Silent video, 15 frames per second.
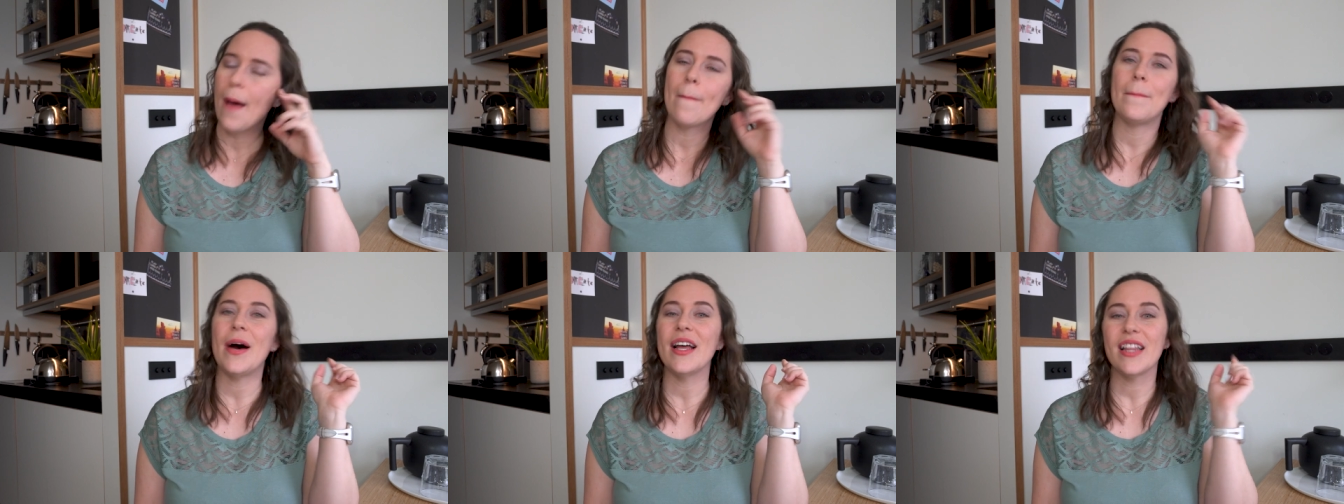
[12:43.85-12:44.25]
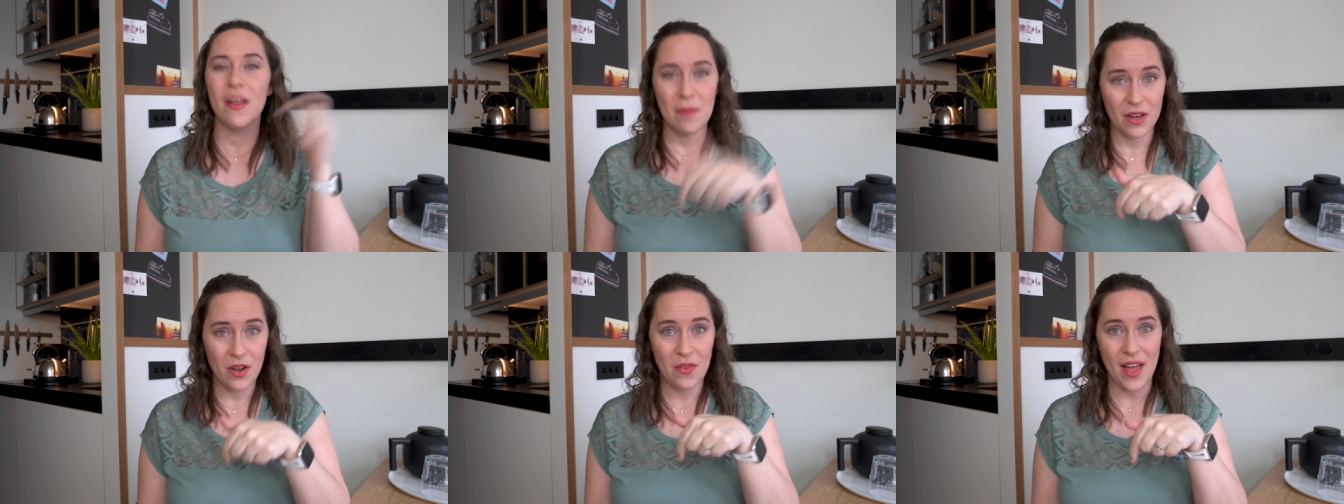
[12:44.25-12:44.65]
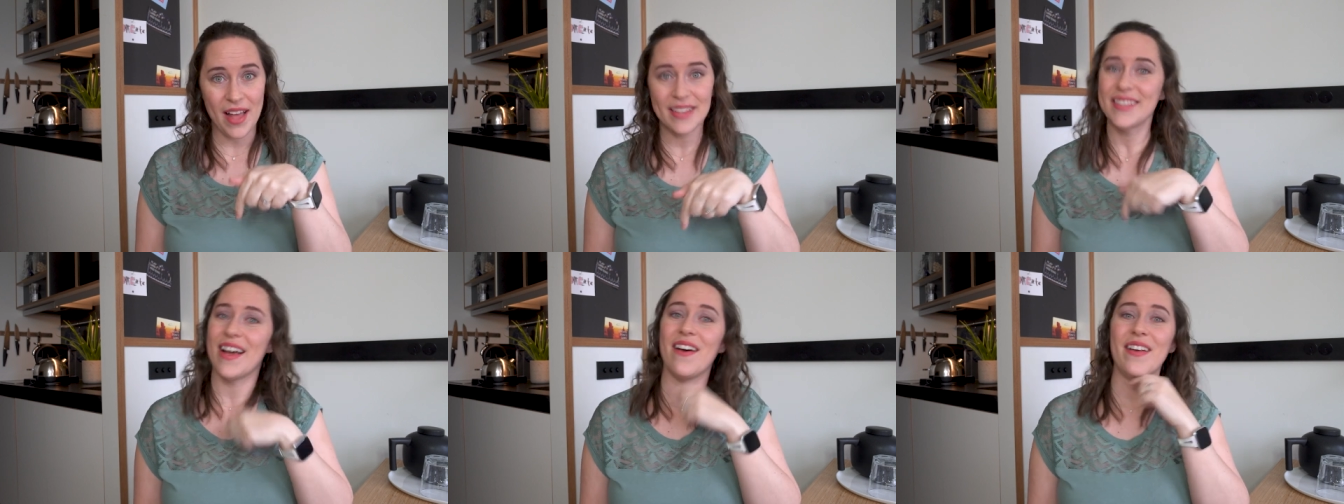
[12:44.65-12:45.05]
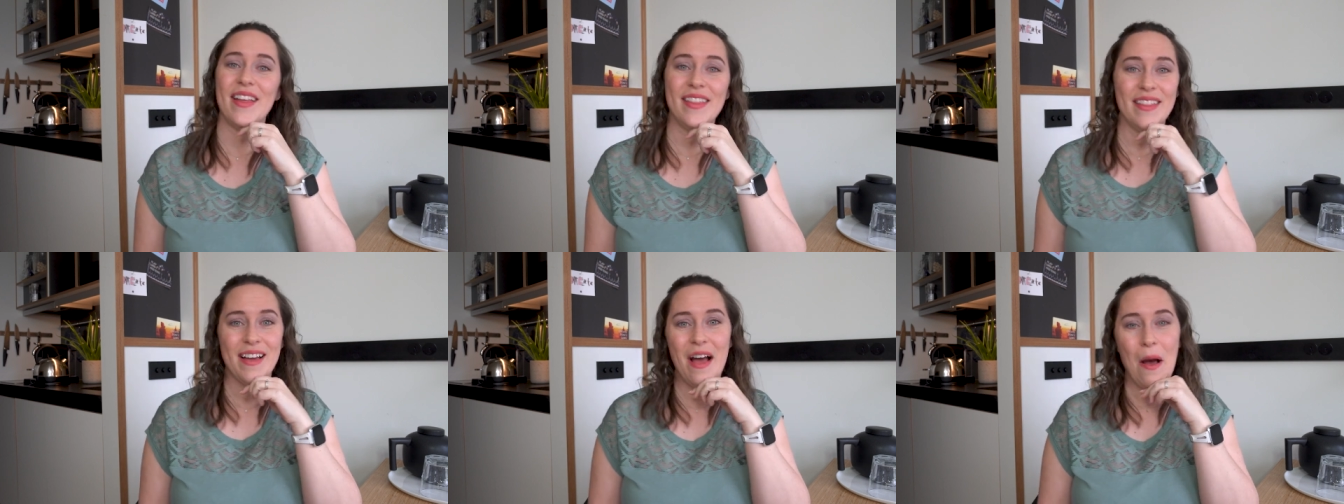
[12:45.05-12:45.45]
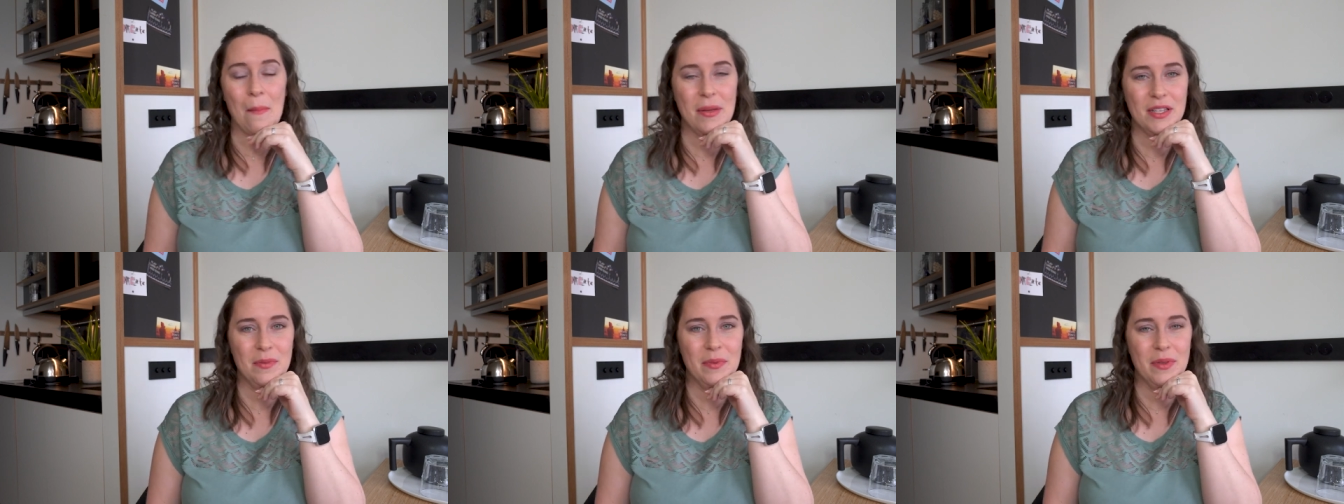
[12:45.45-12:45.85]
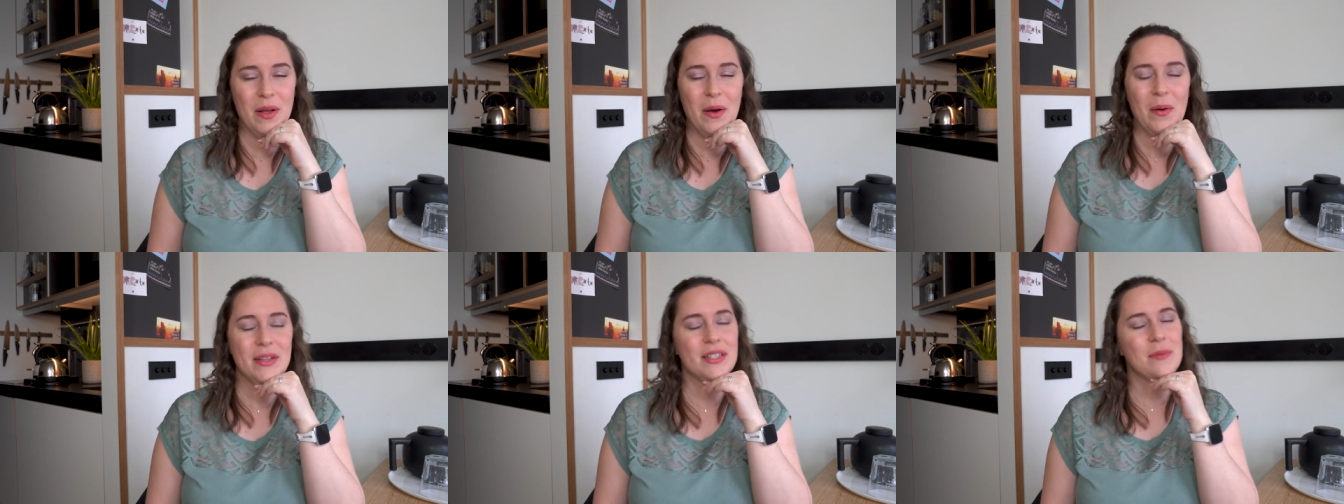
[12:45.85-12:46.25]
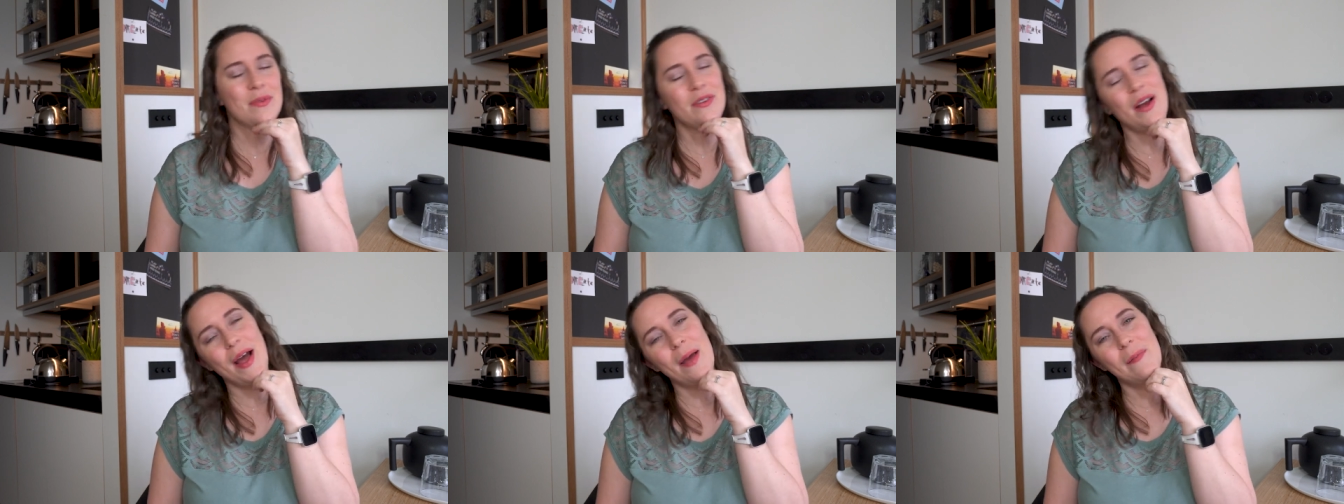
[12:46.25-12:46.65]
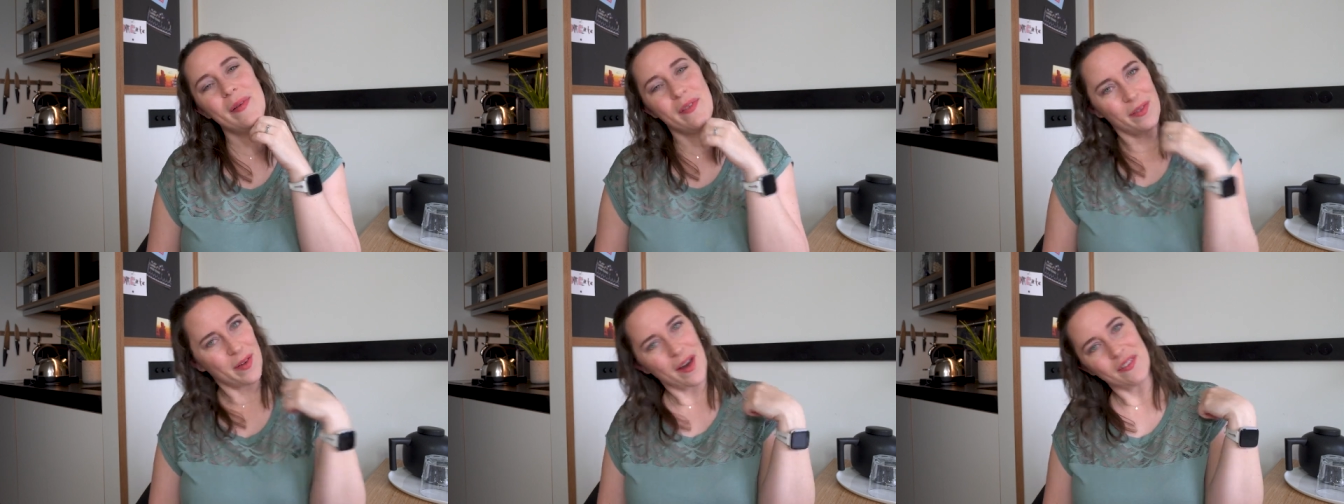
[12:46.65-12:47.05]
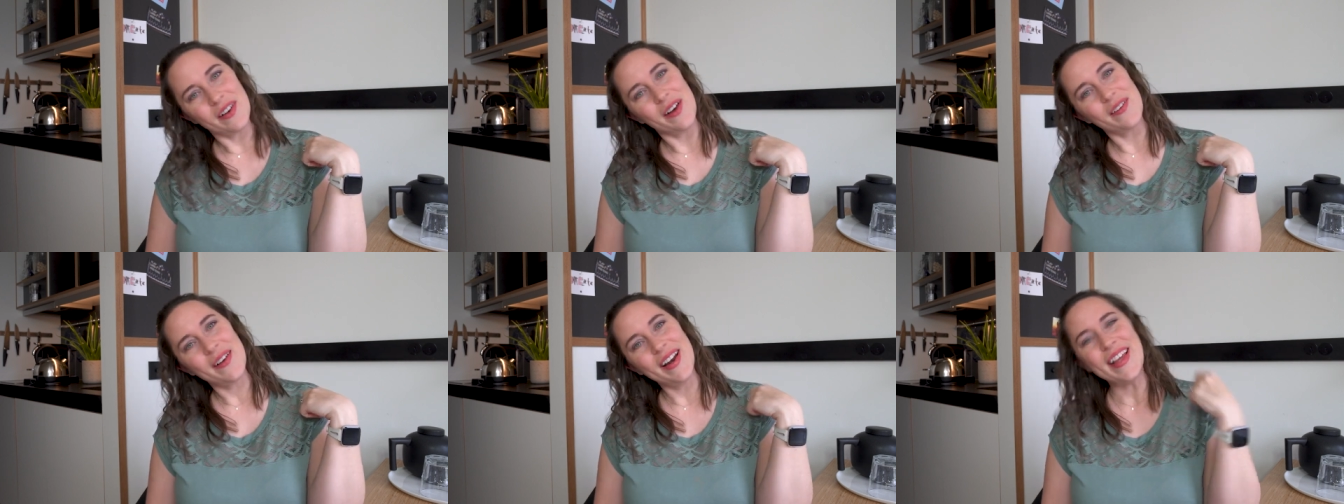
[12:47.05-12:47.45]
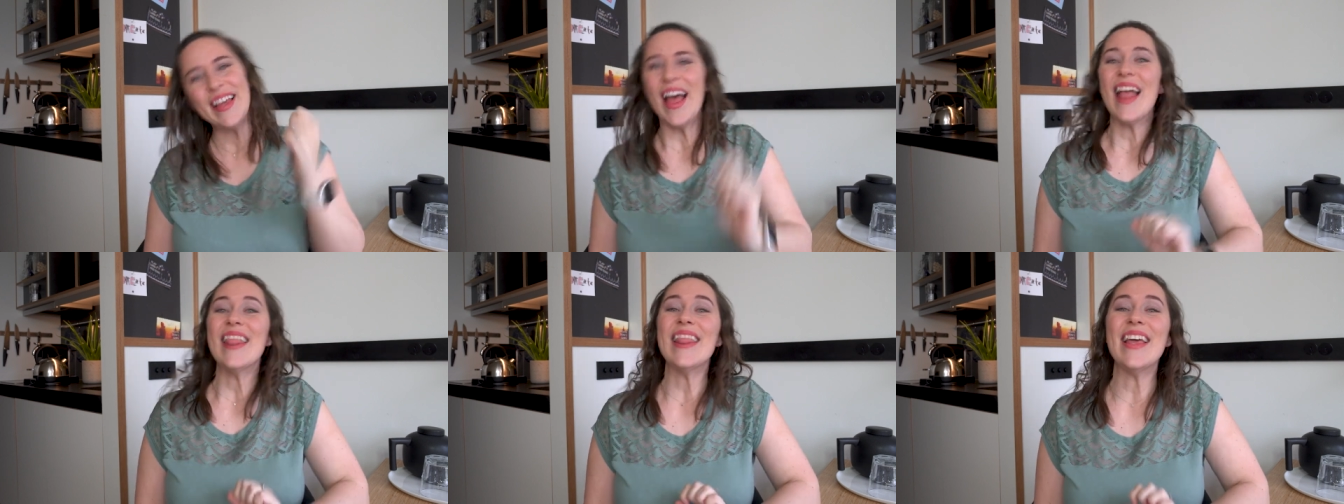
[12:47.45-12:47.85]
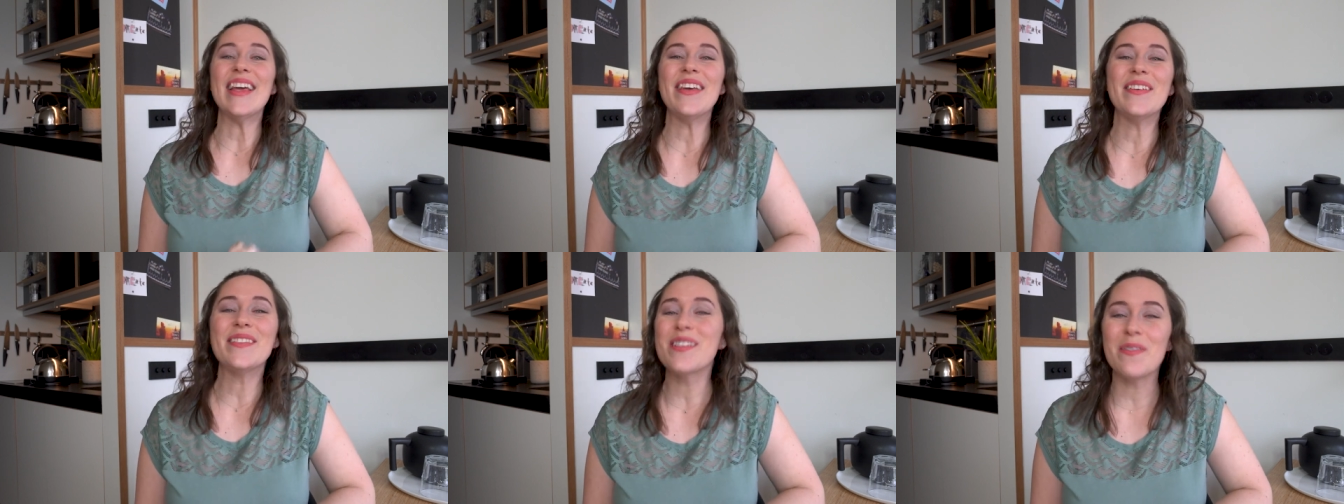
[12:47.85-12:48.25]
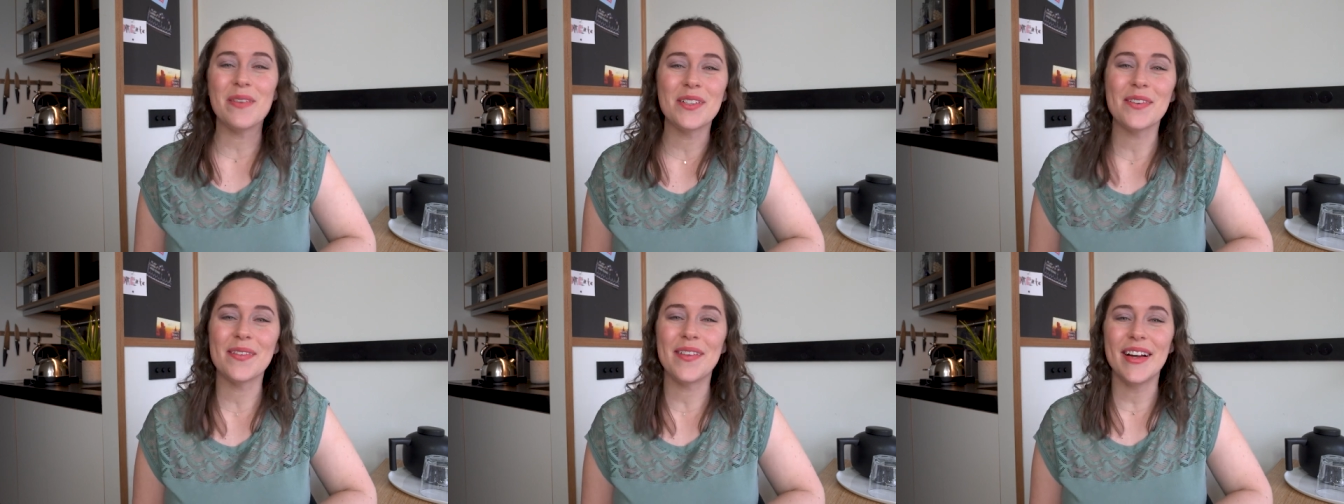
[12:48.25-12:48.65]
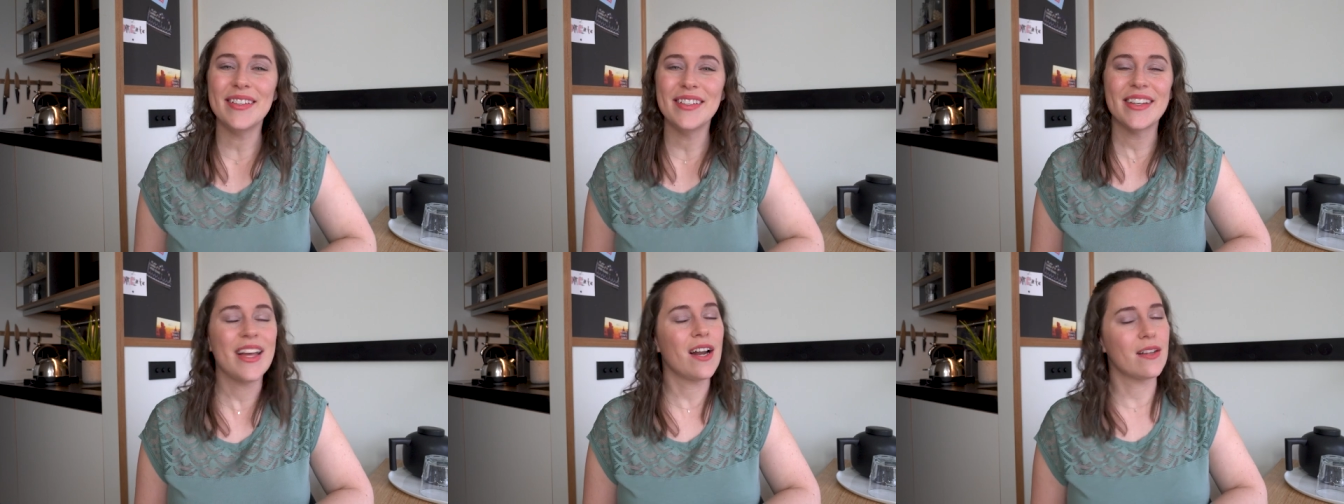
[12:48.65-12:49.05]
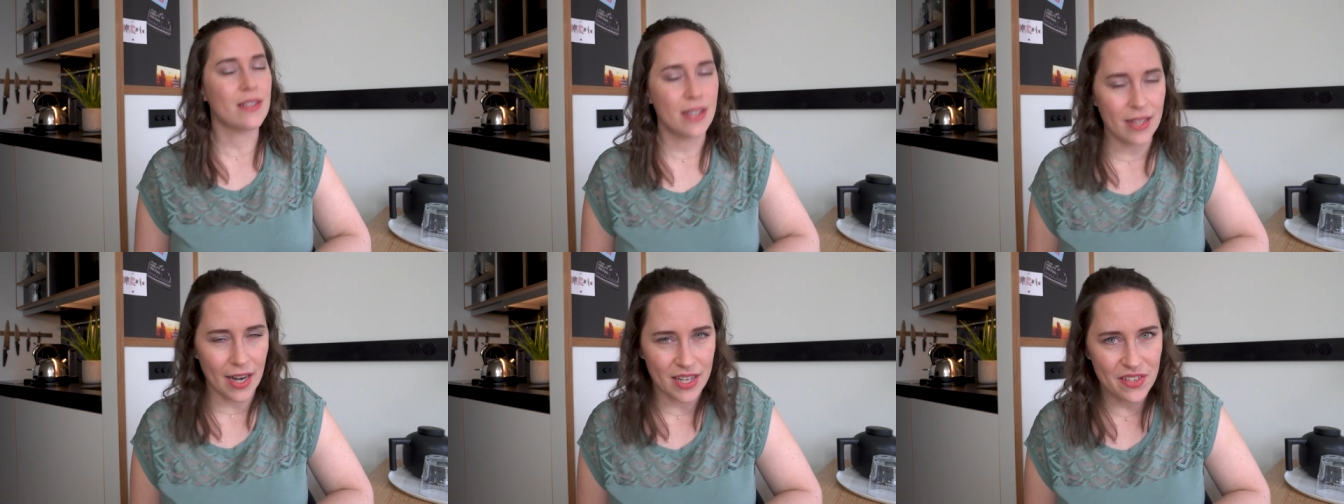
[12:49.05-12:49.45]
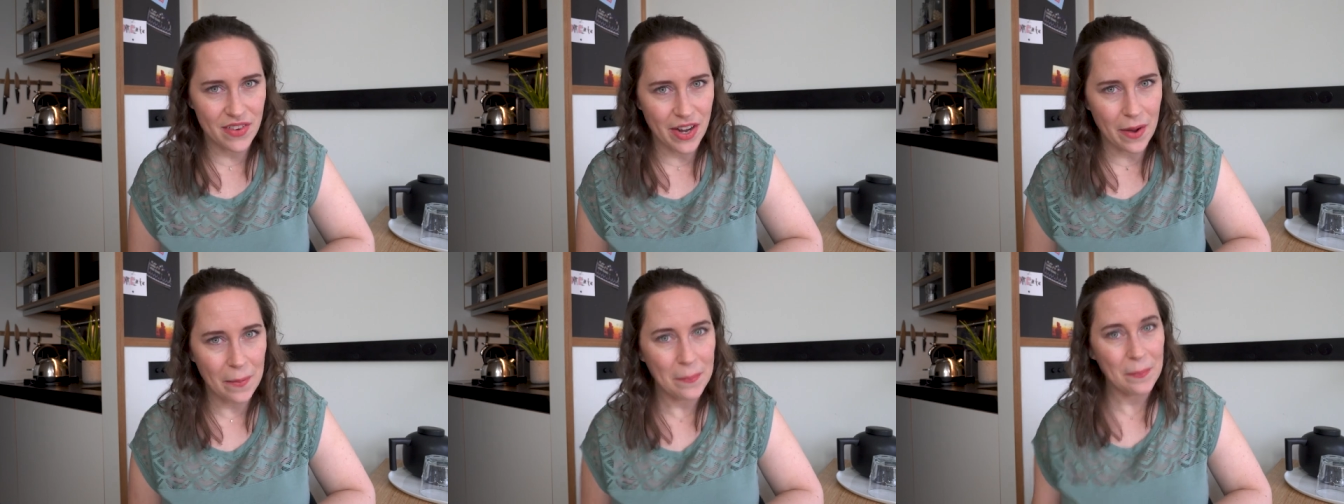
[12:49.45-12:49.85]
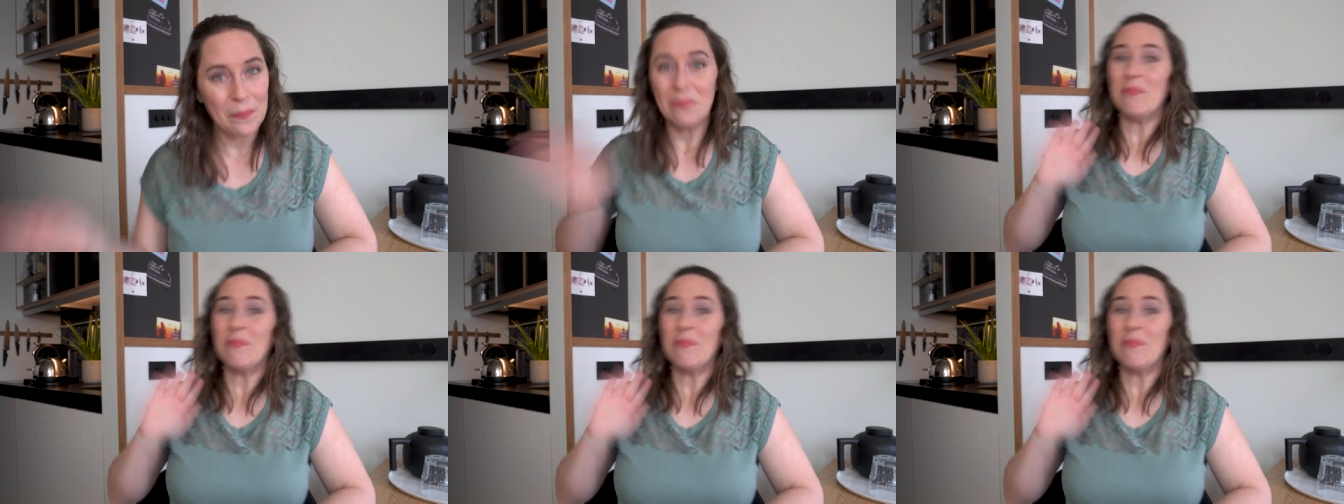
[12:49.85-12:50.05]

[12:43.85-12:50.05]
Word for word: But let me know that down in the comments below and subscribe if you haven't already. Thank you so much for watching and I'll see you in the next video.